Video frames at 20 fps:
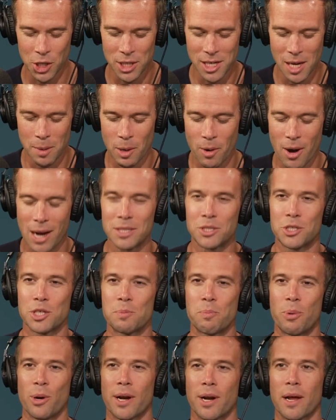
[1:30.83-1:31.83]
Should Democrats
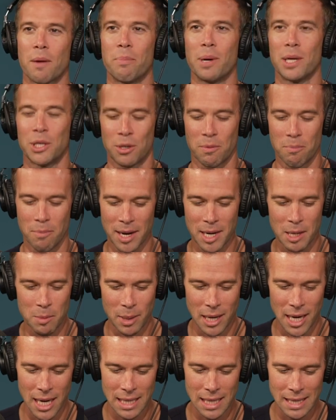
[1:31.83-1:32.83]
just put a bunch of money
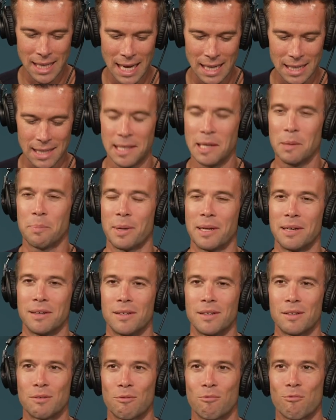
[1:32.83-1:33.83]
behind that clip
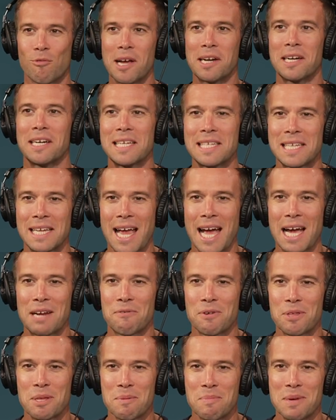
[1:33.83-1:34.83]
and run it as an
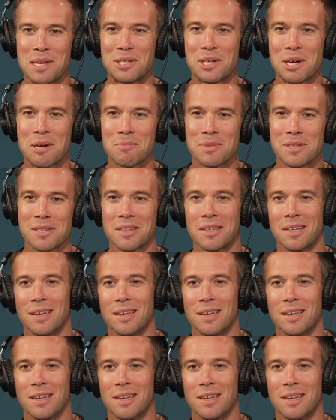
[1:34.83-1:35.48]
ad for the midterms?